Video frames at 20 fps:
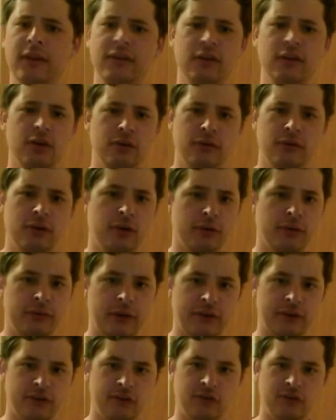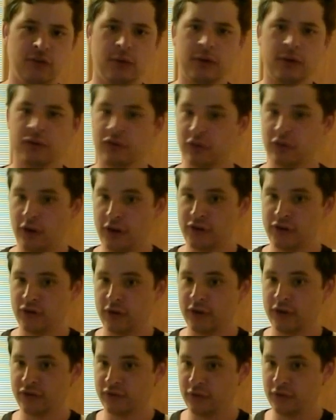No offense to George. Sorry,
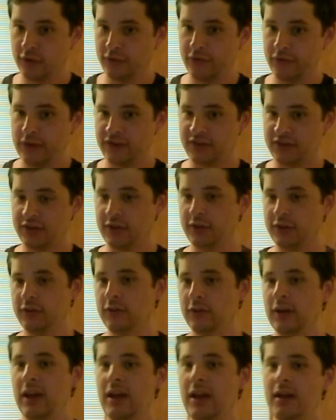George, no offense to you.